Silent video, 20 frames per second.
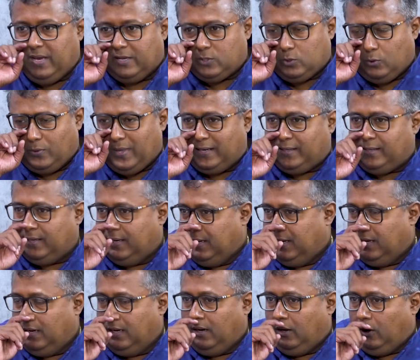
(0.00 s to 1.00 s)
Yeah, so that
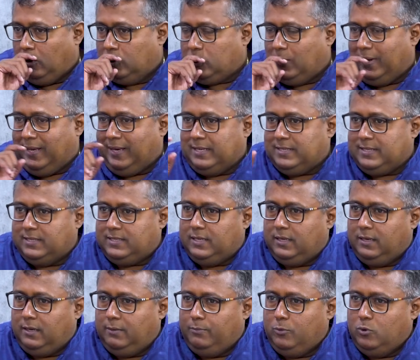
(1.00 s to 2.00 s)
also, like I
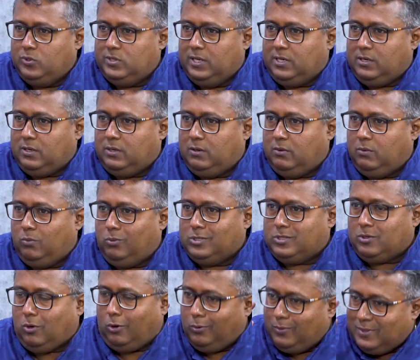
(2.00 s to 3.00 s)
said, music
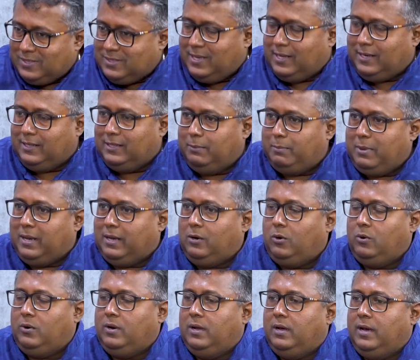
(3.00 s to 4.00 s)
was always there in the
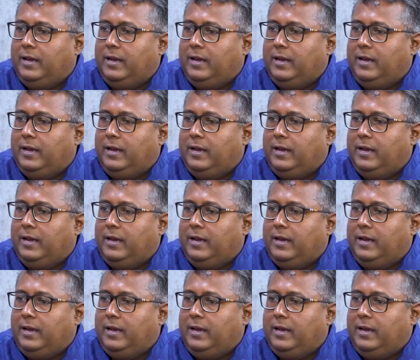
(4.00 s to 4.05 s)
background.